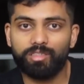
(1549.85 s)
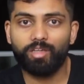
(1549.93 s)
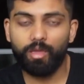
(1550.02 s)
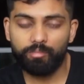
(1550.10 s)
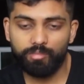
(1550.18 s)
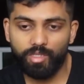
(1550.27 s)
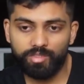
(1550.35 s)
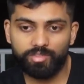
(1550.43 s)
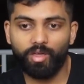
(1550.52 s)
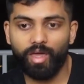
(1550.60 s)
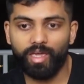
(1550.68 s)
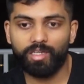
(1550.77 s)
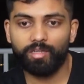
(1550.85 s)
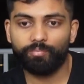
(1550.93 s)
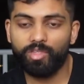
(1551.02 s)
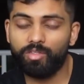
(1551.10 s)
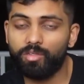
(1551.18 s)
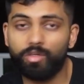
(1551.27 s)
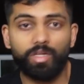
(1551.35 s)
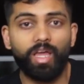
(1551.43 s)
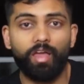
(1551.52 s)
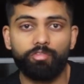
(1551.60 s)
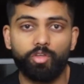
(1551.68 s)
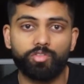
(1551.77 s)
time aside. You're
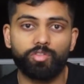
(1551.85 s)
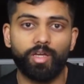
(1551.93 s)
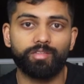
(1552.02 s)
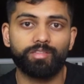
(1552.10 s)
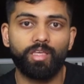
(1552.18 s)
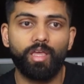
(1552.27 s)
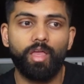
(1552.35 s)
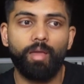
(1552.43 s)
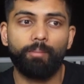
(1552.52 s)
going to have those nights.